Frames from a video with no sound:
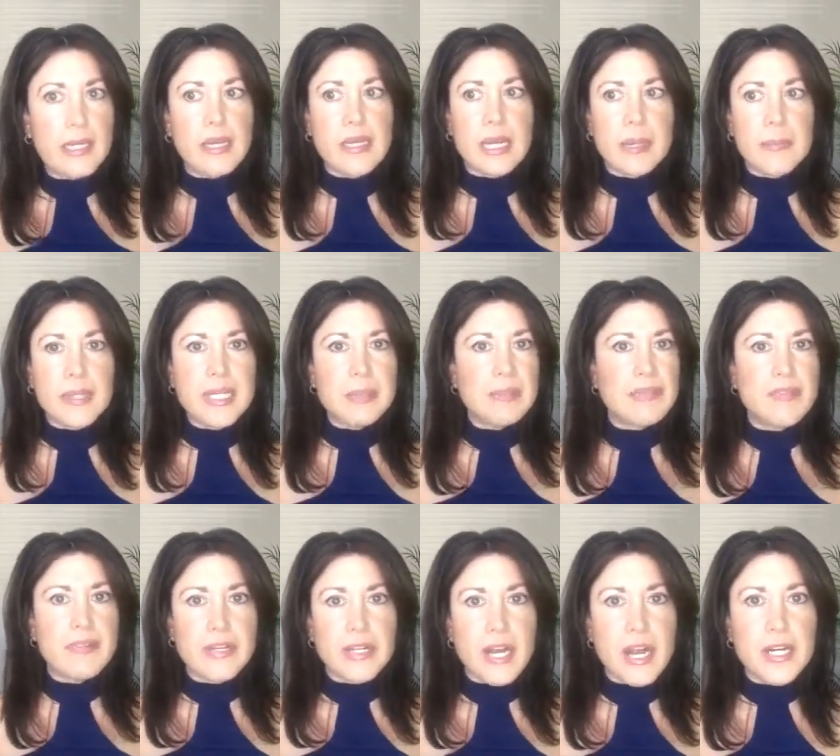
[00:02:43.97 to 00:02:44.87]
And I'm going to be
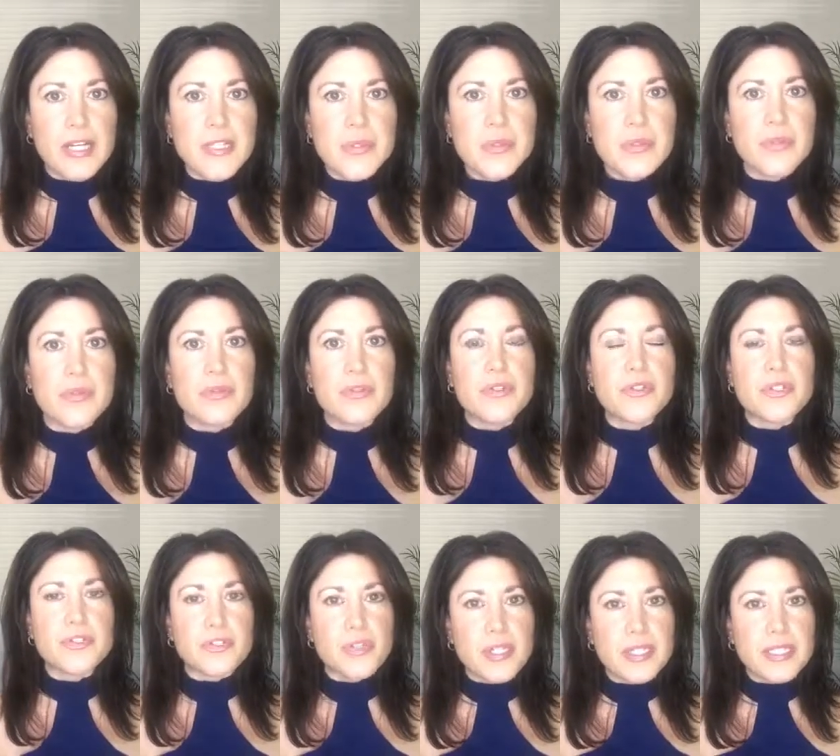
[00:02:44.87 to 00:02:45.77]
very honest with you,
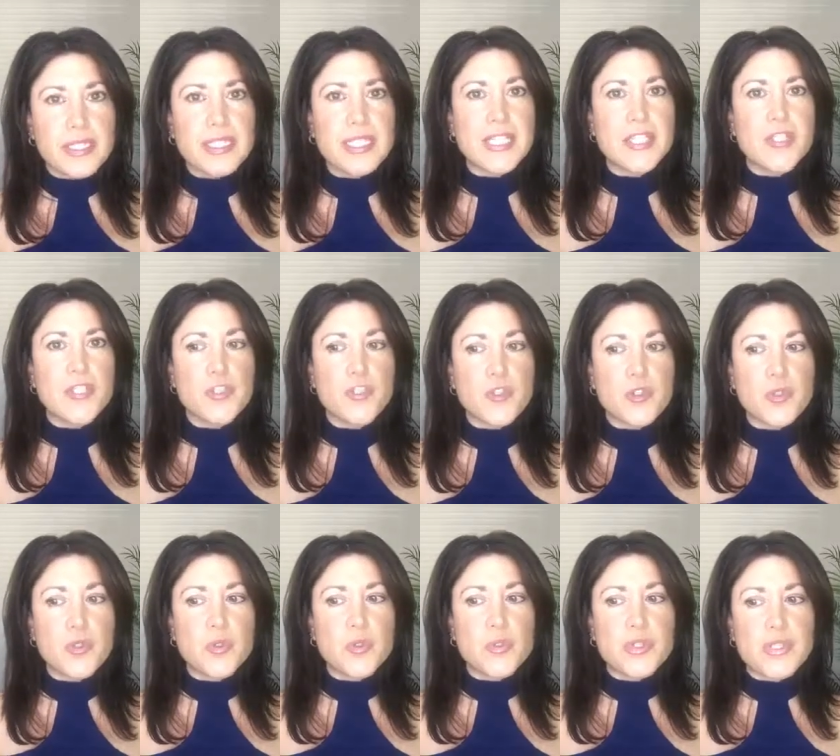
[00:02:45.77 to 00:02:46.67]
struggling
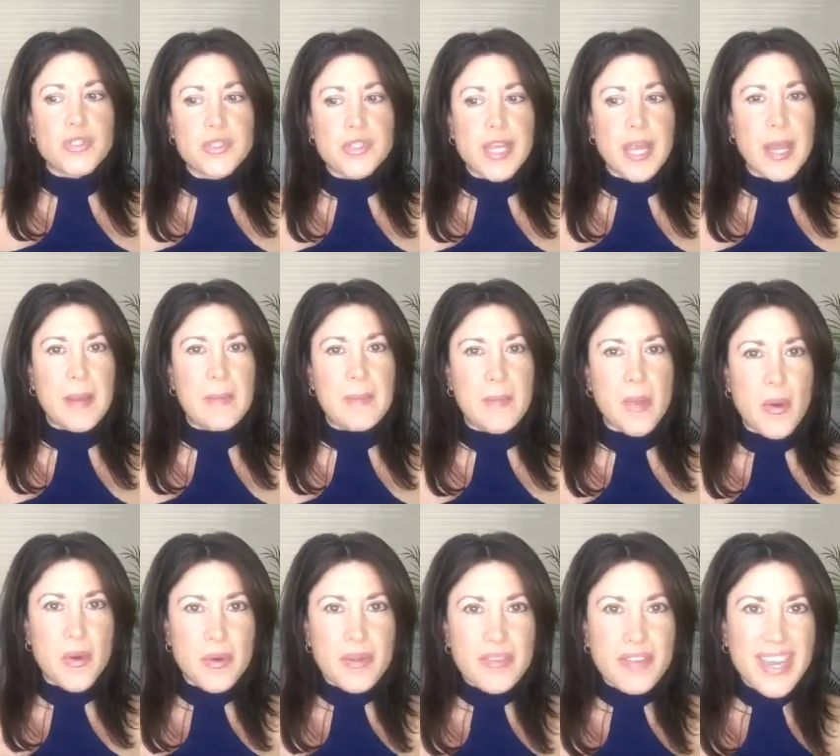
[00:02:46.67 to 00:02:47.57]
to stay
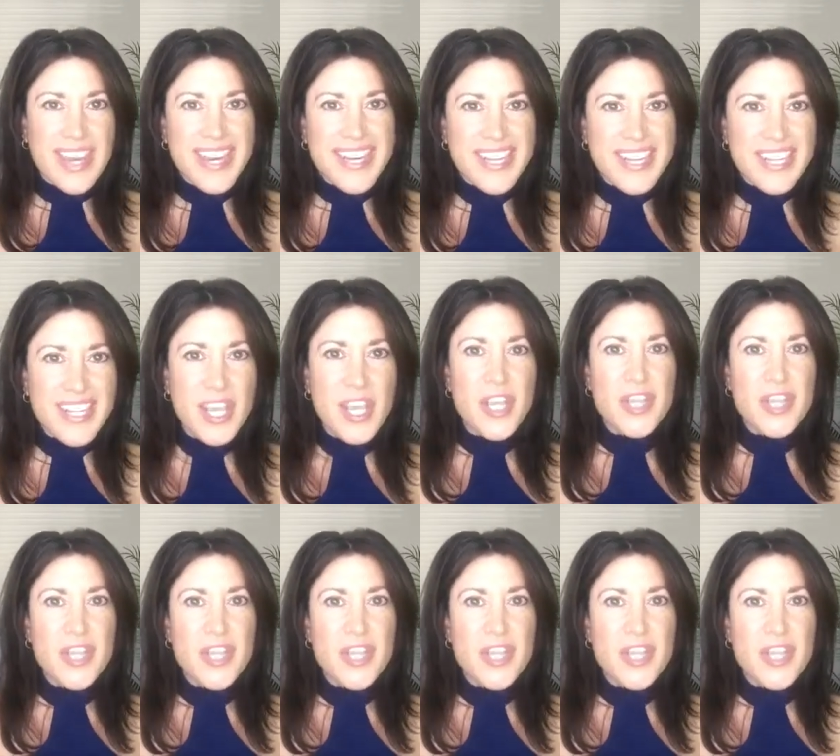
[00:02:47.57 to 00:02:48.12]
motivated,